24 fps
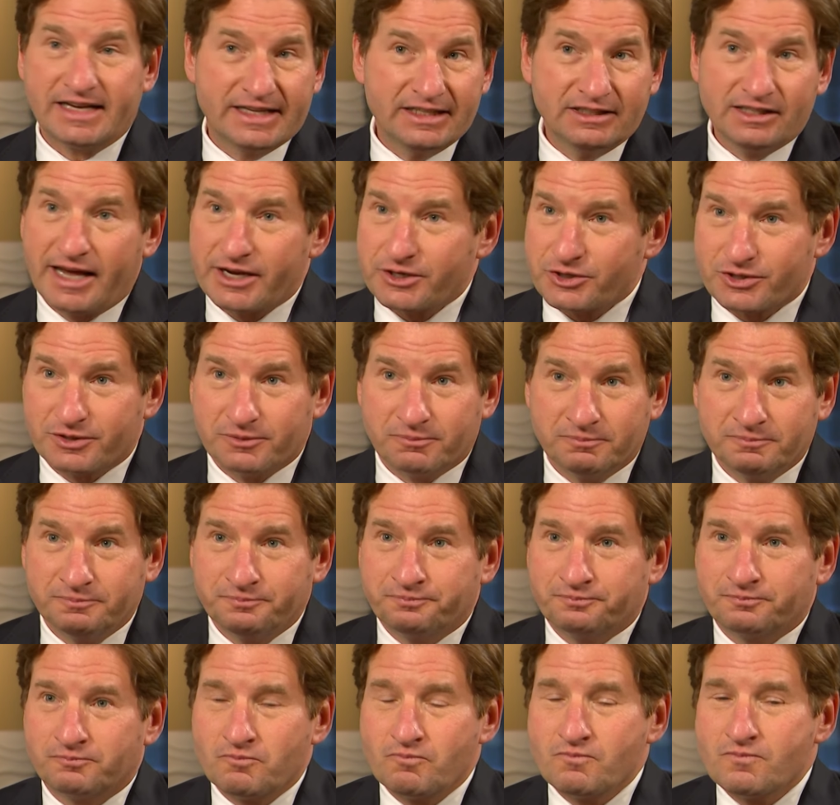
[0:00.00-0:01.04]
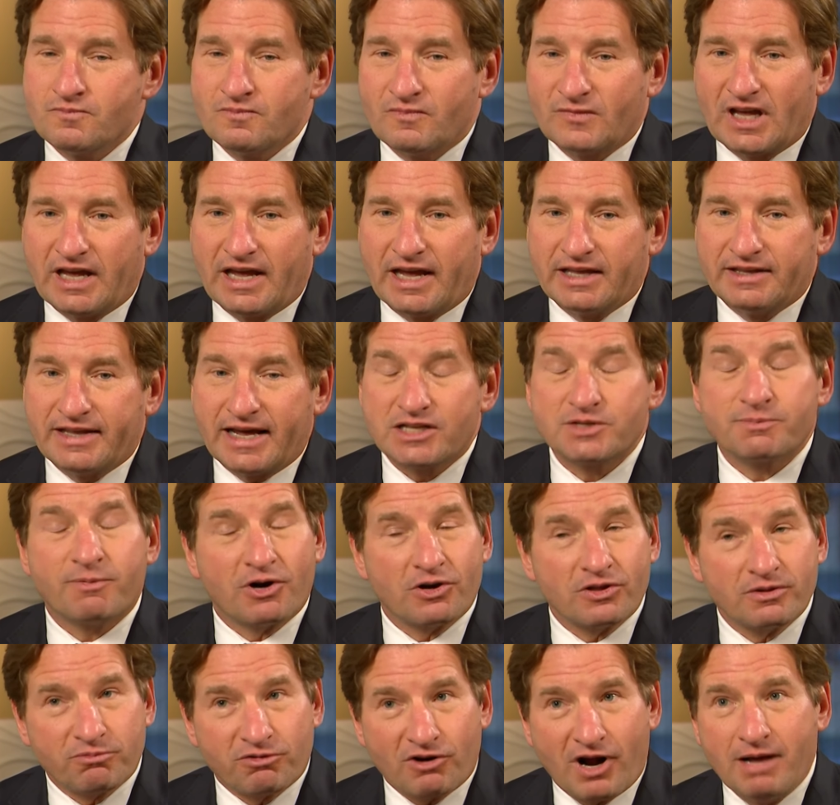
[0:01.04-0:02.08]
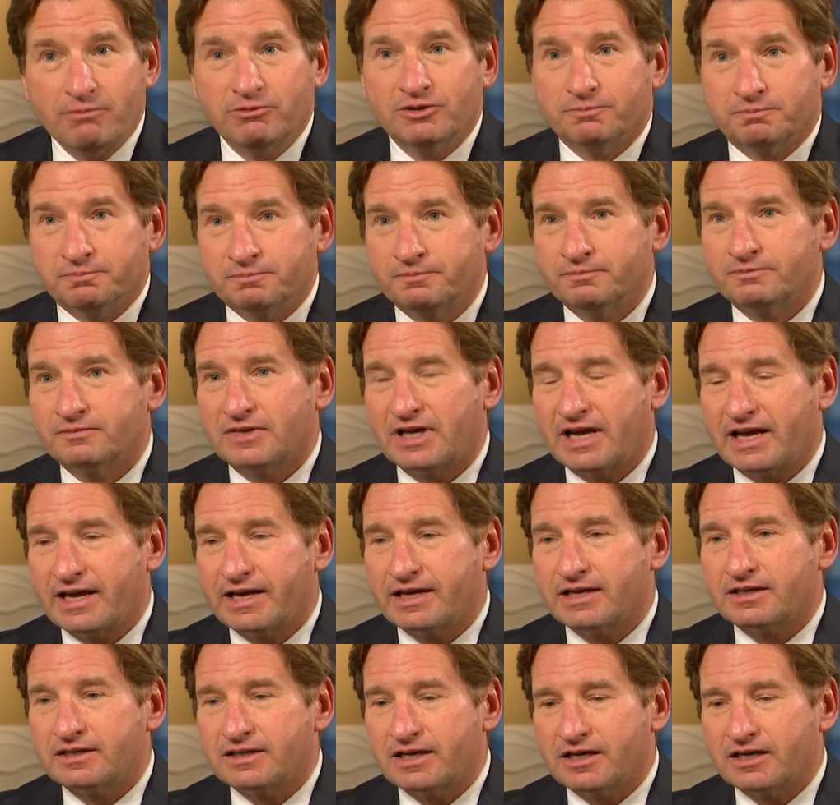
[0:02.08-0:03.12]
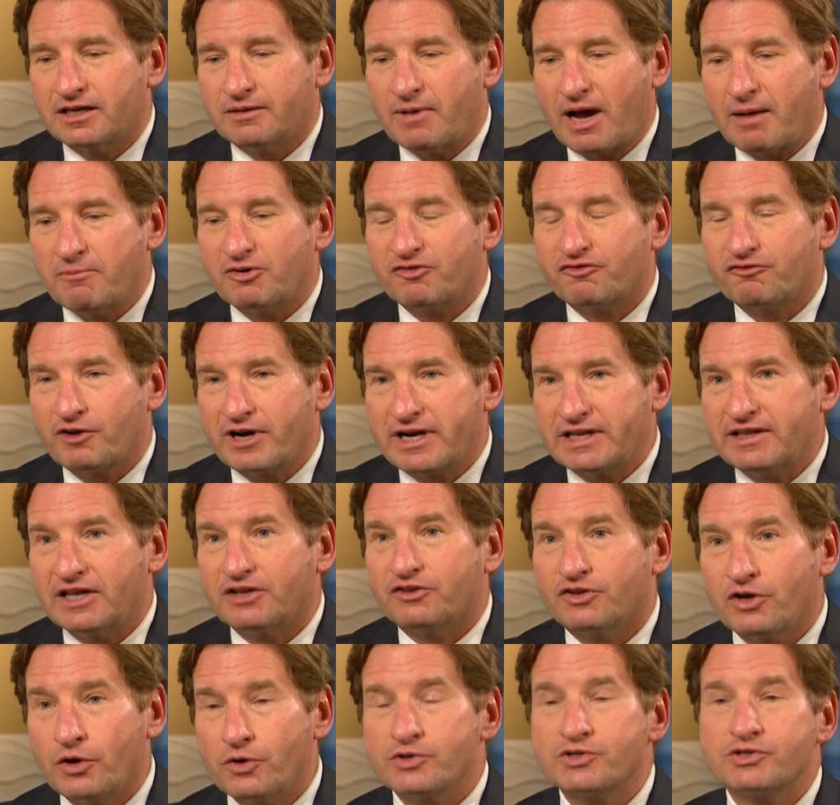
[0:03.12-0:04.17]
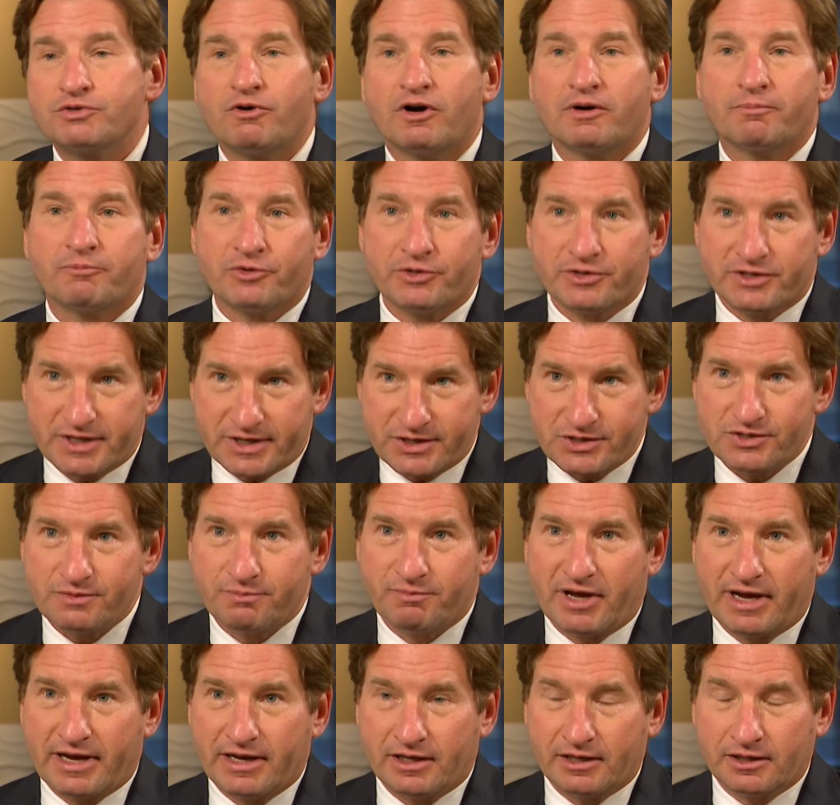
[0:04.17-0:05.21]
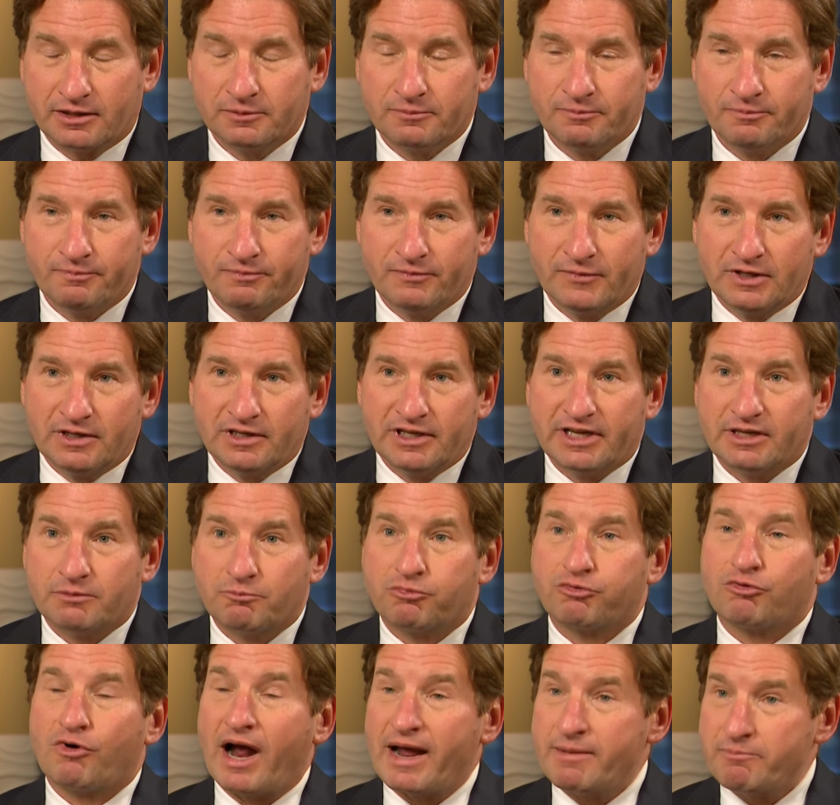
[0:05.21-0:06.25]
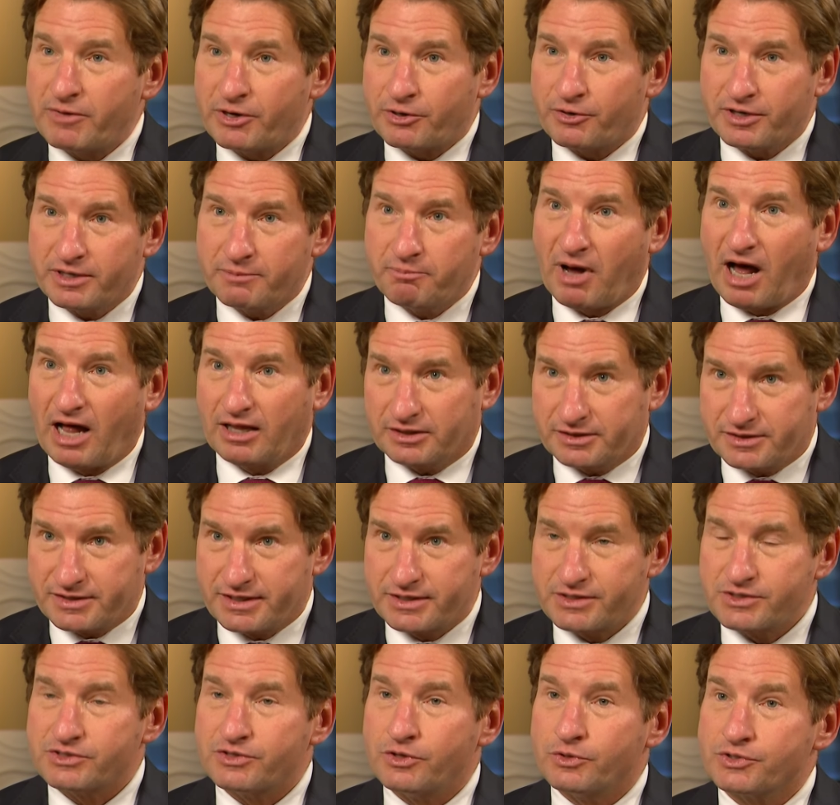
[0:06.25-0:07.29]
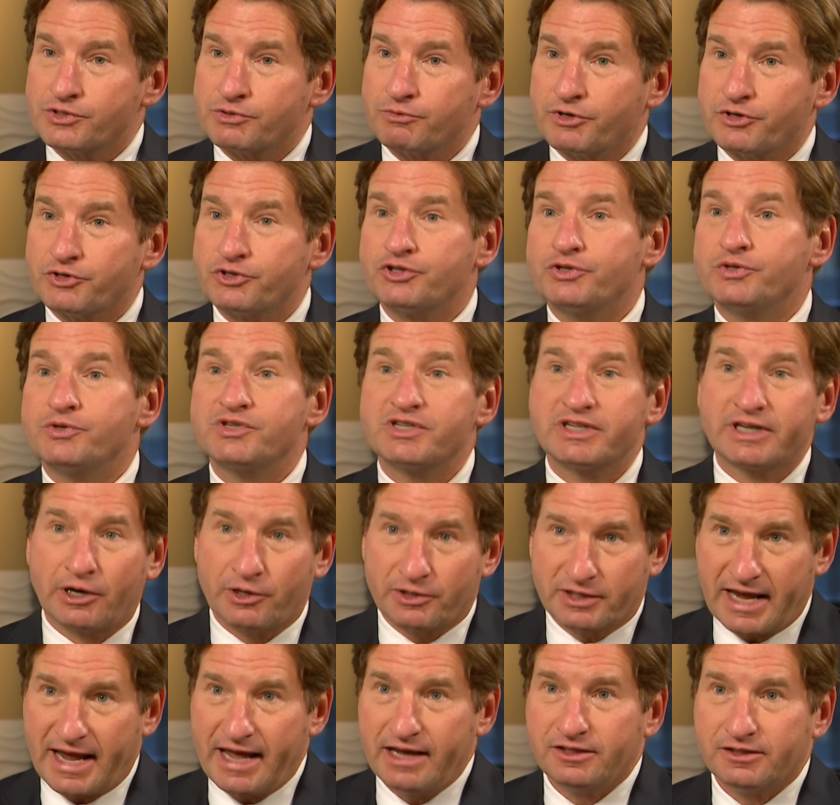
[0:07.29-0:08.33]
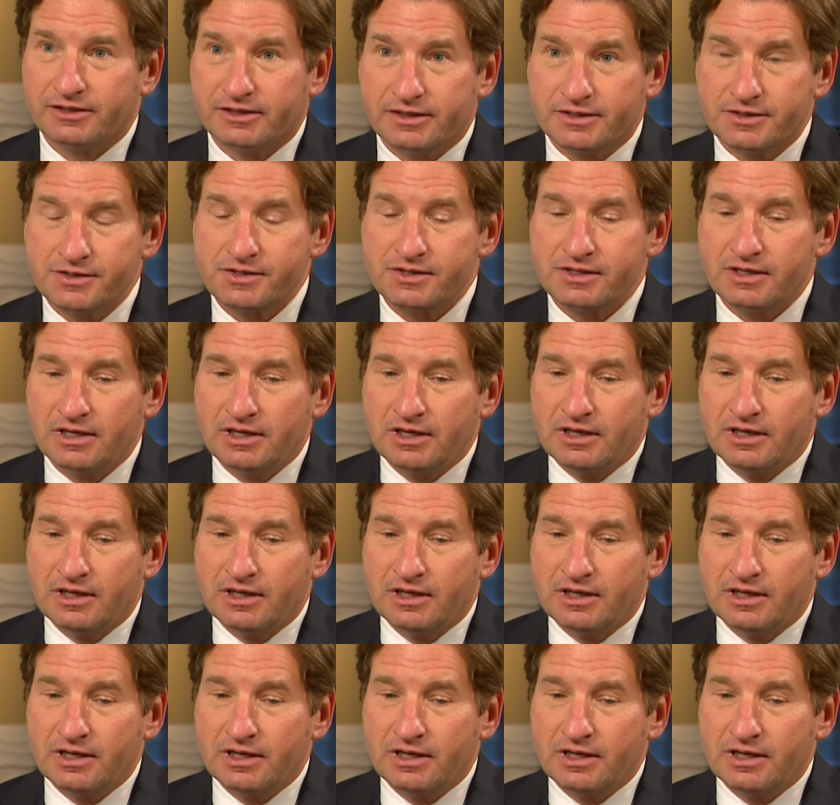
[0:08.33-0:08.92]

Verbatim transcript: election. Mm. And that's part of the problem. And uh, I'm afraid that those who are participating in primary politics, those who are choosing our candidates,